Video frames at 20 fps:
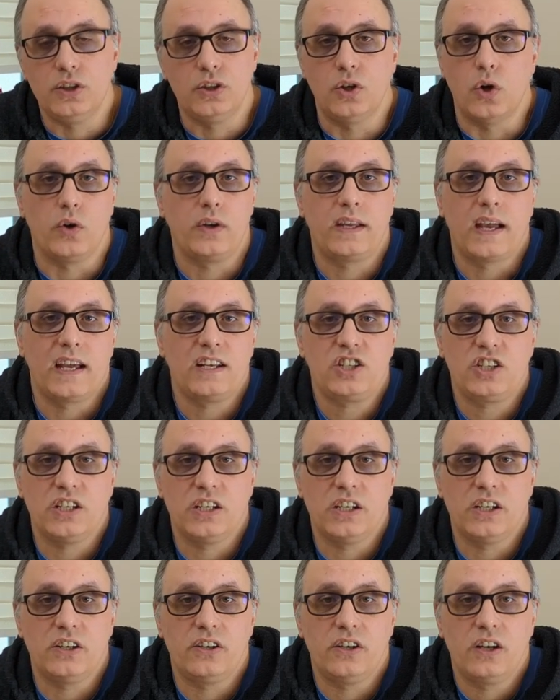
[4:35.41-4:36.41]
No
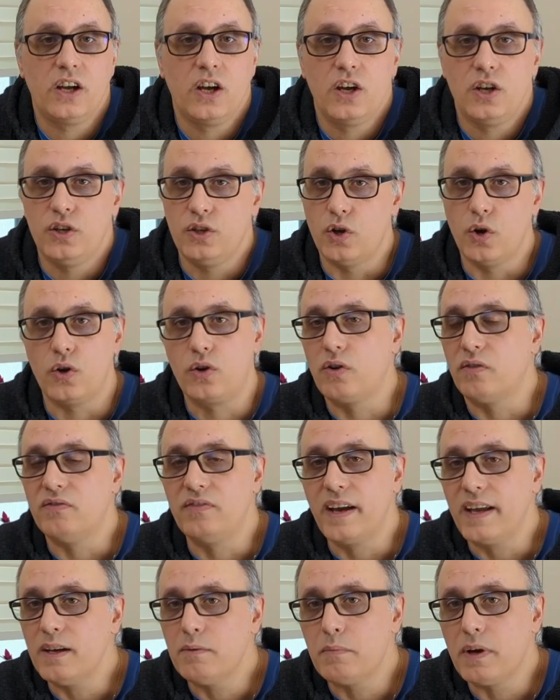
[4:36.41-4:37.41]
cashier, no
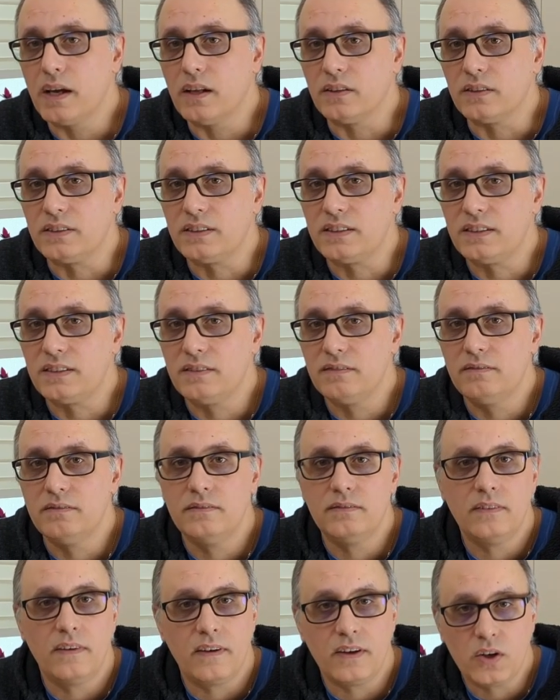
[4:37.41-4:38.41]
conveyor belts.
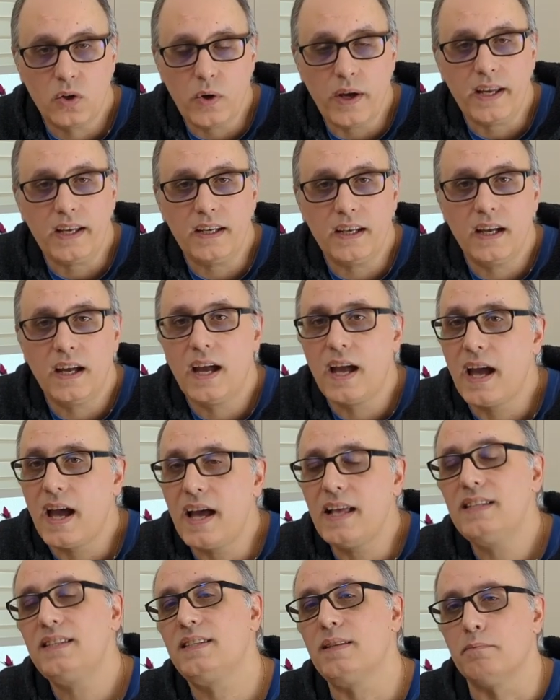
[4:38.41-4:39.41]
Quick
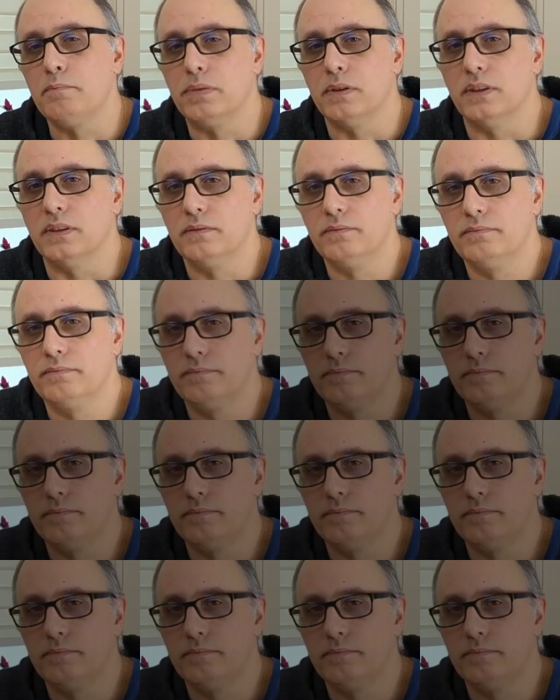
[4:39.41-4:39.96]
and simple.